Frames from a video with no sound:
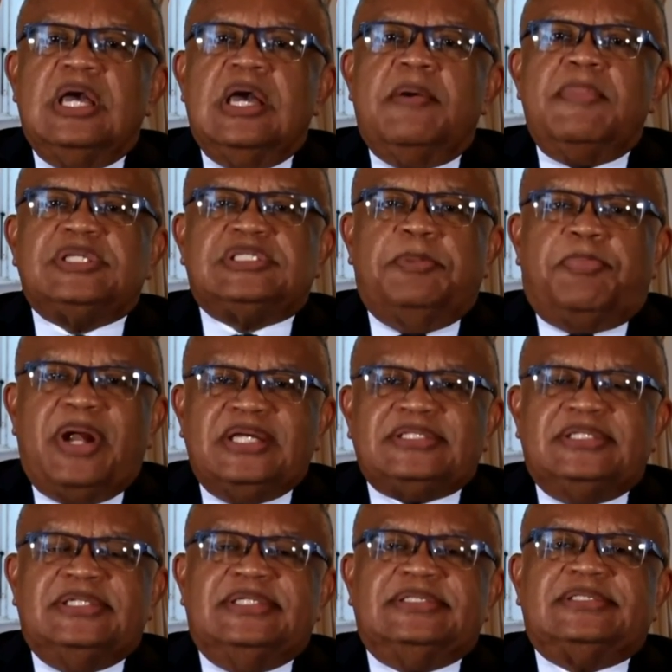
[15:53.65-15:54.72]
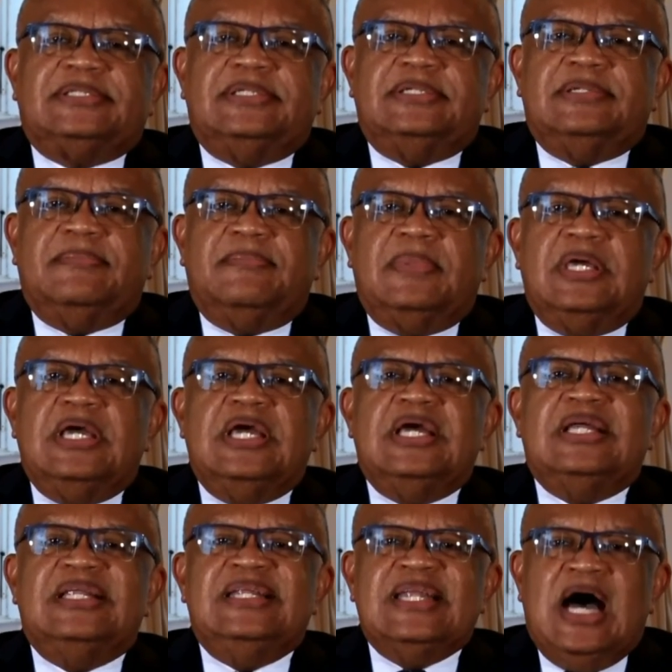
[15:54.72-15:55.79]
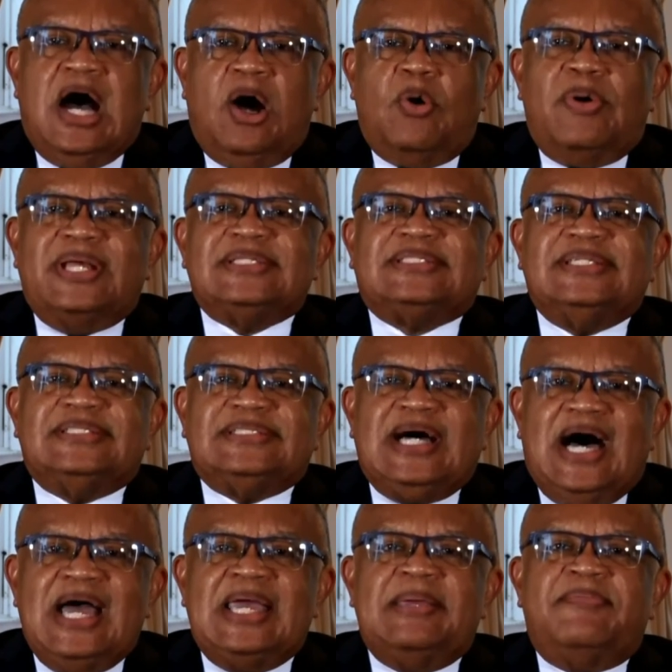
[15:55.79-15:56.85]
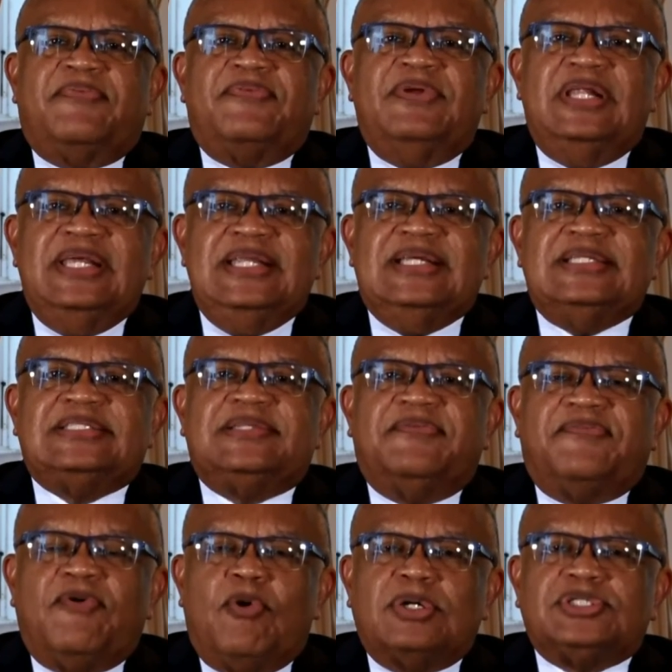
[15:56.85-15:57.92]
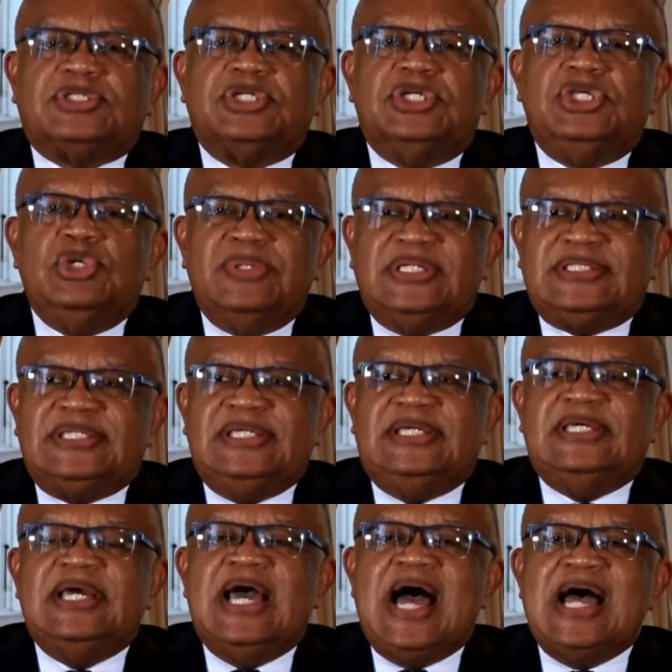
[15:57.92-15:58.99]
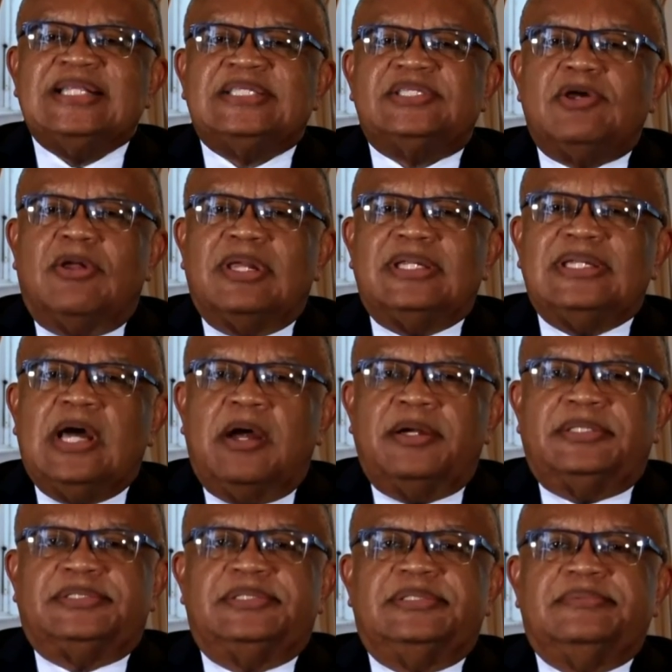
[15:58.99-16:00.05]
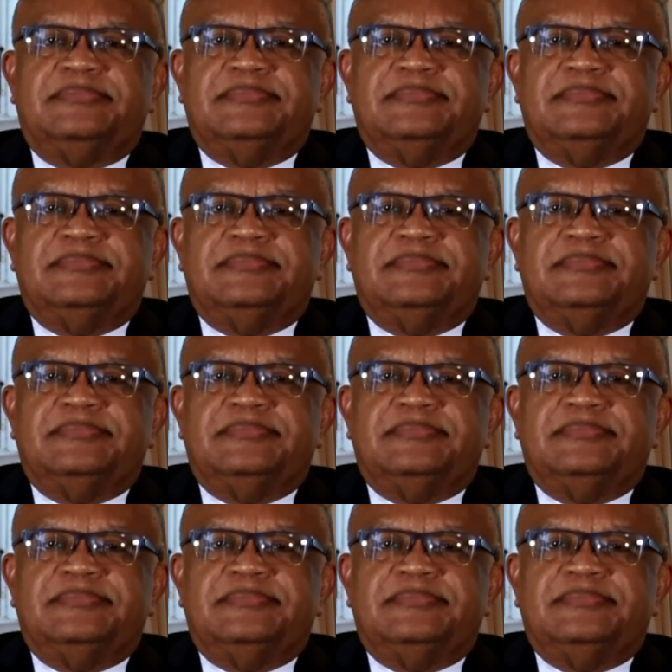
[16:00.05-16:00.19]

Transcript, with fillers: Mr. President, now is the time for leaders to foster unity and solidarity.